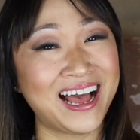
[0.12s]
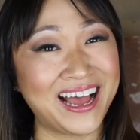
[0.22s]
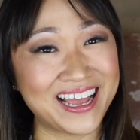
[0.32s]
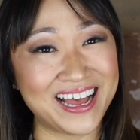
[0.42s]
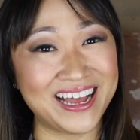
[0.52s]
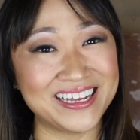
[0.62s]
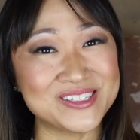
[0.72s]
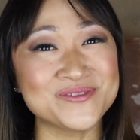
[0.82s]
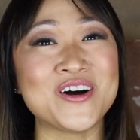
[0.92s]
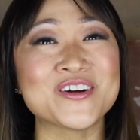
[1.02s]
Hi
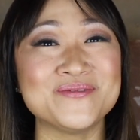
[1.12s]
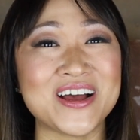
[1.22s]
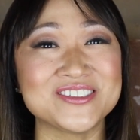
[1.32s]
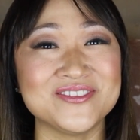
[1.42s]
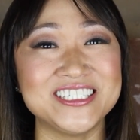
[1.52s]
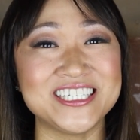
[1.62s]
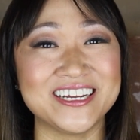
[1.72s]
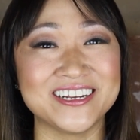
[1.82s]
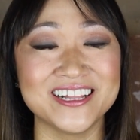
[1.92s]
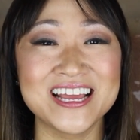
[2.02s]
guys, welcome back to my
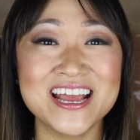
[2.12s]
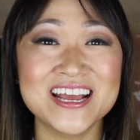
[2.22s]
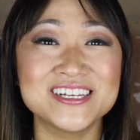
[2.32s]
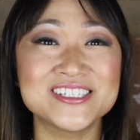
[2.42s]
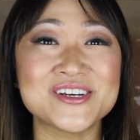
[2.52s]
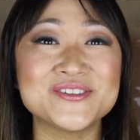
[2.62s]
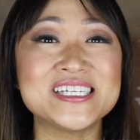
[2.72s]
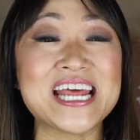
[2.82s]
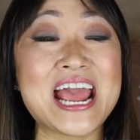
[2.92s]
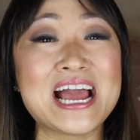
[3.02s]
channel. So
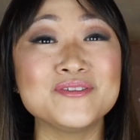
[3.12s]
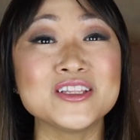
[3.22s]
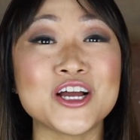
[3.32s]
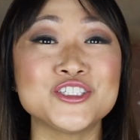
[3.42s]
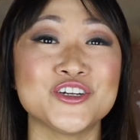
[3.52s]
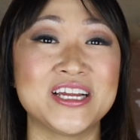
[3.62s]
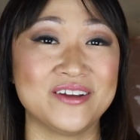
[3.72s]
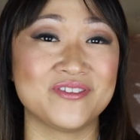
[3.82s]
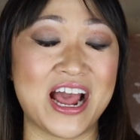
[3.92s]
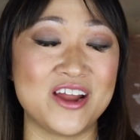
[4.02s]
today I have a luxury
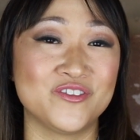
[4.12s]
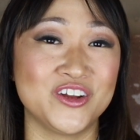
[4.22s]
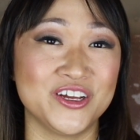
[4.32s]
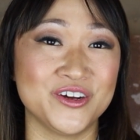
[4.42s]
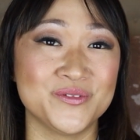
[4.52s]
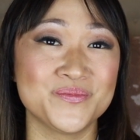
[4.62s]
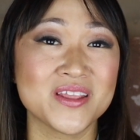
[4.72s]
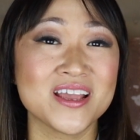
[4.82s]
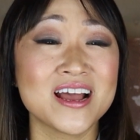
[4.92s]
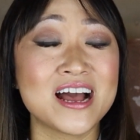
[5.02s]
gift guide for you.
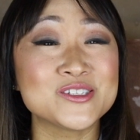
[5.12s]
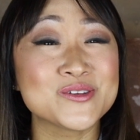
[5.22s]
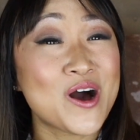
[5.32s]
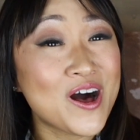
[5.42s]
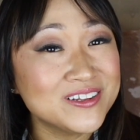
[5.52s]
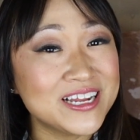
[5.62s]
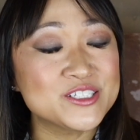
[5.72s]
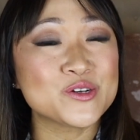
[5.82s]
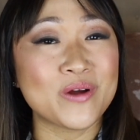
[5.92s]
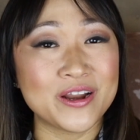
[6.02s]
So the
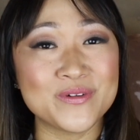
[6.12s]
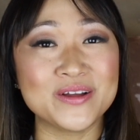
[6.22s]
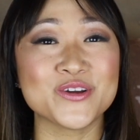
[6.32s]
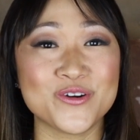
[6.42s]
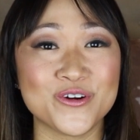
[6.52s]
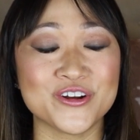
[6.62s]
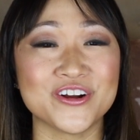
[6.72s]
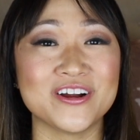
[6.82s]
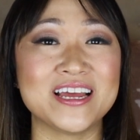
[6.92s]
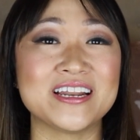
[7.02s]
holidays are right around the
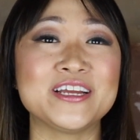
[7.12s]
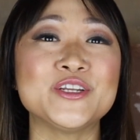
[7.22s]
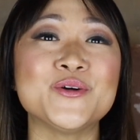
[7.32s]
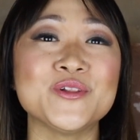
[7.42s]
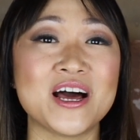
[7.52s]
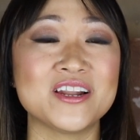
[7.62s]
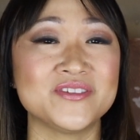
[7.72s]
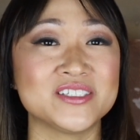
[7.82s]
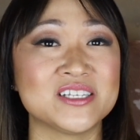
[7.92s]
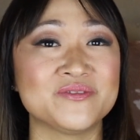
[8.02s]
corner and I know a lot
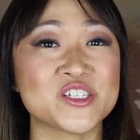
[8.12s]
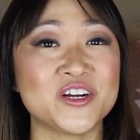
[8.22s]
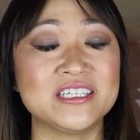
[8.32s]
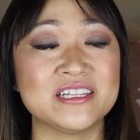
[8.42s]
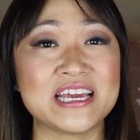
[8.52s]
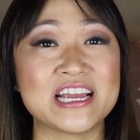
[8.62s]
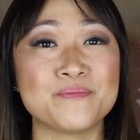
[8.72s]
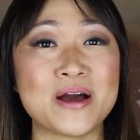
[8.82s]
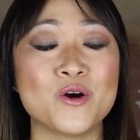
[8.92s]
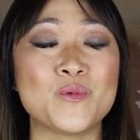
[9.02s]
of us have started to think
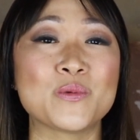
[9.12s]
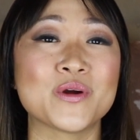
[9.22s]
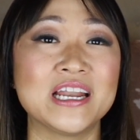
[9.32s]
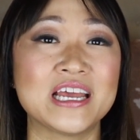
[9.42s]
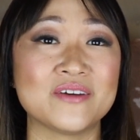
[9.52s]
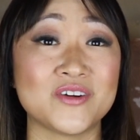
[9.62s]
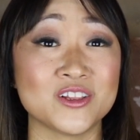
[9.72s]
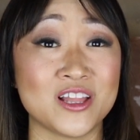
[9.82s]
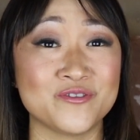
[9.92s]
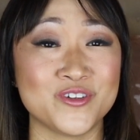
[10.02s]
about what we're gonna give
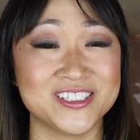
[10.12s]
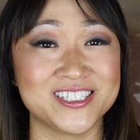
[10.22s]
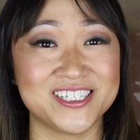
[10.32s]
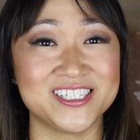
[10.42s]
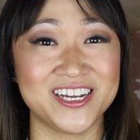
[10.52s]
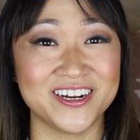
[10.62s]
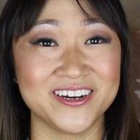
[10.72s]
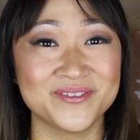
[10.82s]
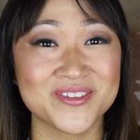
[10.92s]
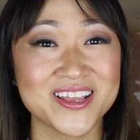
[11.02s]
our loved ones this
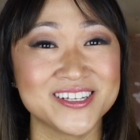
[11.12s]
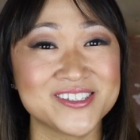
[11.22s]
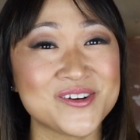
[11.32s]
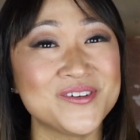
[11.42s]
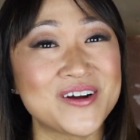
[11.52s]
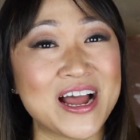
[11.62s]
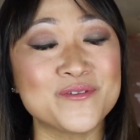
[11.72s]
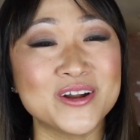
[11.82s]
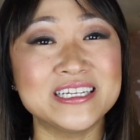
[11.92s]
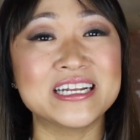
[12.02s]
year. So I
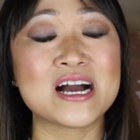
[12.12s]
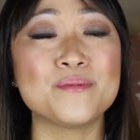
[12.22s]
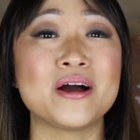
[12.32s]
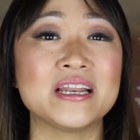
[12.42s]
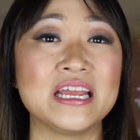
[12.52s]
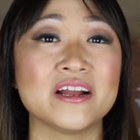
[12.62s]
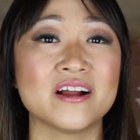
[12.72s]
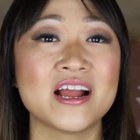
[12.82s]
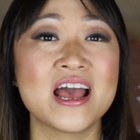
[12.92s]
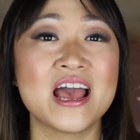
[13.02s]
wanted to come on
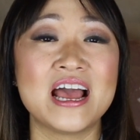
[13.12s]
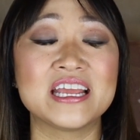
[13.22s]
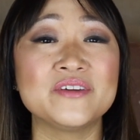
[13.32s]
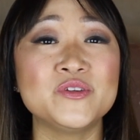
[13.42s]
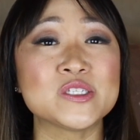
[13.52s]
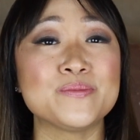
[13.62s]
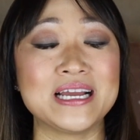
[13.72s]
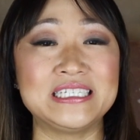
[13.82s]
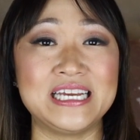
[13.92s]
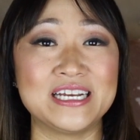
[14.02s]
here and give you some
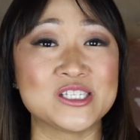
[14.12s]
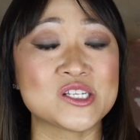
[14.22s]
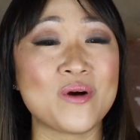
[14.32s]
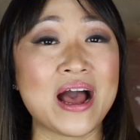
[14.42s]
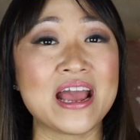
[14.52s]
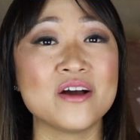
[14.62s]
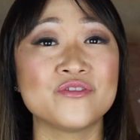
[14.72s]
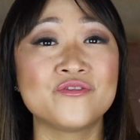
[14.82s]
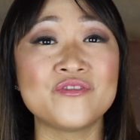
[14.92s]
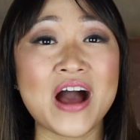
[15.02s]
ideas. So I have
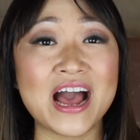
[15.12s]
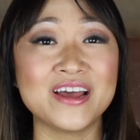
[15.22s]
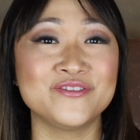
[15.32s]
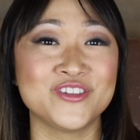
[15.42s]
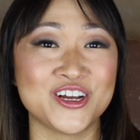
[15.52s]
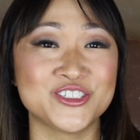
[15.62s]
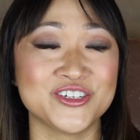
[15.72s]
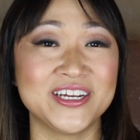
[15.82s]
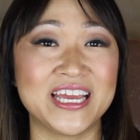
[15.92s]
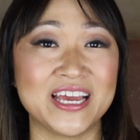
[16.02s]
5
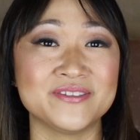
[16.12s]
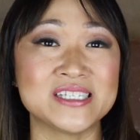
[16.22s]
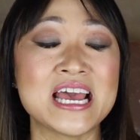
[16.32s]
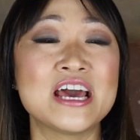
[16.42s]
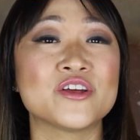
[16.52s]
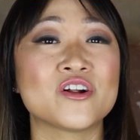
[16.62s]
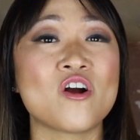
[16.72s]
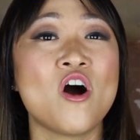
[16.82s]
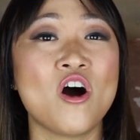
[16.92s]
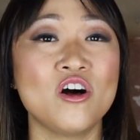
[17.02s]
luxury gifts that
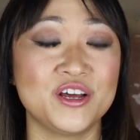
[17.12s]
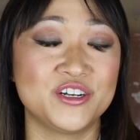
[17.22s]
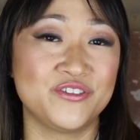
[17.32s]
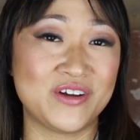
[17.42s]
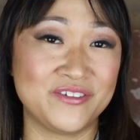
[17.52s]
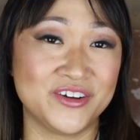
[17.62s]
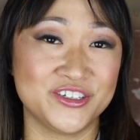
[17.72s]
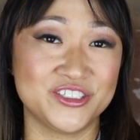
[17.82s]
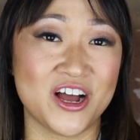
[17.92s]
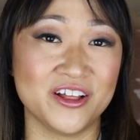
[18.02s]
are all under
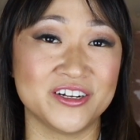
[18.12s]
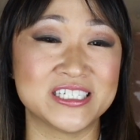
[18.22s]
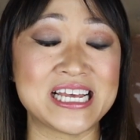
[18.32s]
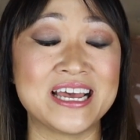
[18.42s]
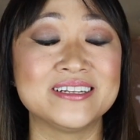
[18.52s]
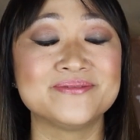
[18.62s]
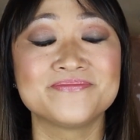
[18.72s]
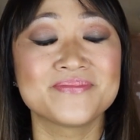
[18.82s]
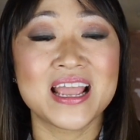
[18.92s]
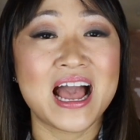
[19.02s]
$500 and
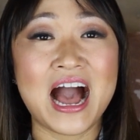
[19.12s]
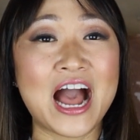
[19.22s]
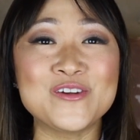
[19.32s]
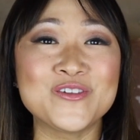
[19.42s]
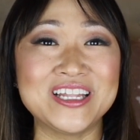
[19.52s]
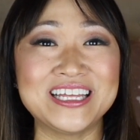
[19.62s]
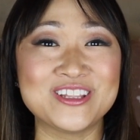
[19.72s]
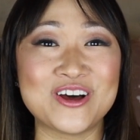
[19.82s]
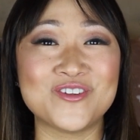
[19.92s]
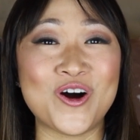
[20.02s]
I really
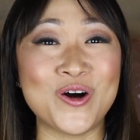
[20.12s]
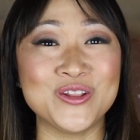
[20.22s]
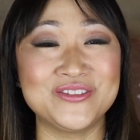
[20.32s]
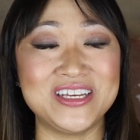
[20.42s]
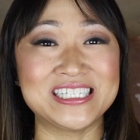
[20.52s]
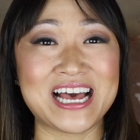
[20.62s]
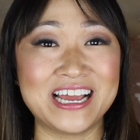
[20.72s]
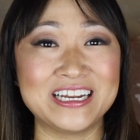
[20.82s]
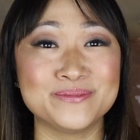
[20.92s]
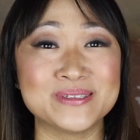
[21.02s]
love all of these
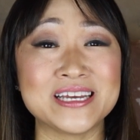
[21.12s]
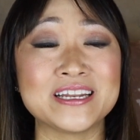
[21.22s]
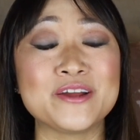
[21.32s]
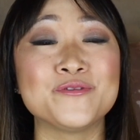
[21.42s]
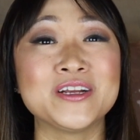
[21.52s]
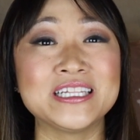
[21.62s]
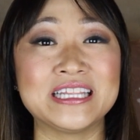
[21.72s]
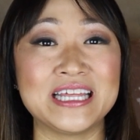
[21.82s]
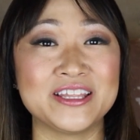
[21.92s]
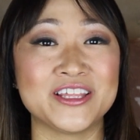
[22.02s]
items and I
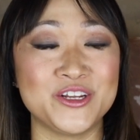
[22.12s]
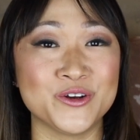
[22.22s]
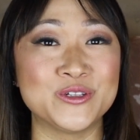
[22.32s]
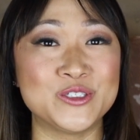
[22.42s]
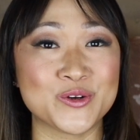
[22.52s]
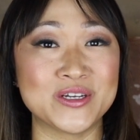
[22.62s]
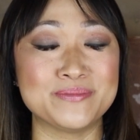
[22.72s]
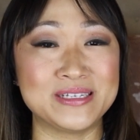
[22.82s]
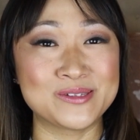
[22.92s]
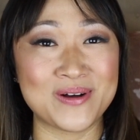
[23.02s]
really think that you'll enjoy
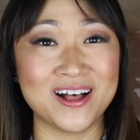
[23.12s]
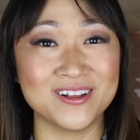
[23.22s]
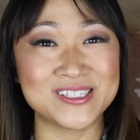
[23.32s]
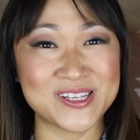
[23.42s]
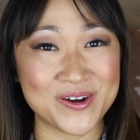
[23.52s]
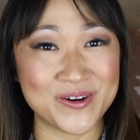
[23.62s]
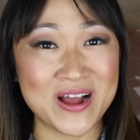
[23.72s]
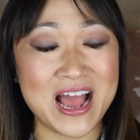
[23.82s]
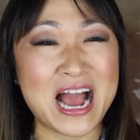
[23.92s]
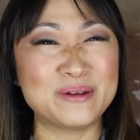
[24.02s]
them as well.
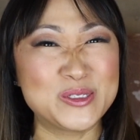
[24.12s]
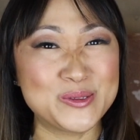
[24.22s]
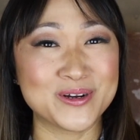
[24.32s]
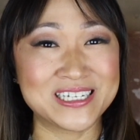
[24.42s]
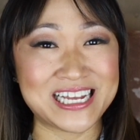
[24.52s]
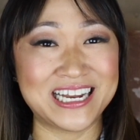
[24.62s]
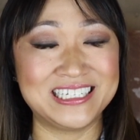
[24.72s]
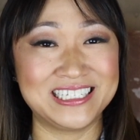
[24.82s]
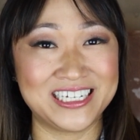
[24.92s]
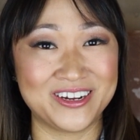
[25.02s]
So I'm super
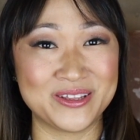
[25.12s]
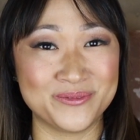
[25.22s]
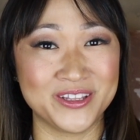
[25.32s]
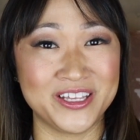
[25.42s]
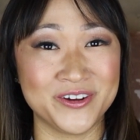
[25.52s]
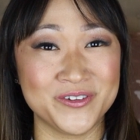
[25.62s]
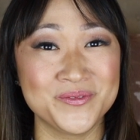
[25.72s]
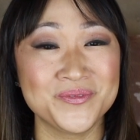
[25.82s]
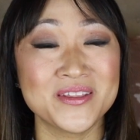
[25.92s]
excited to share them with you.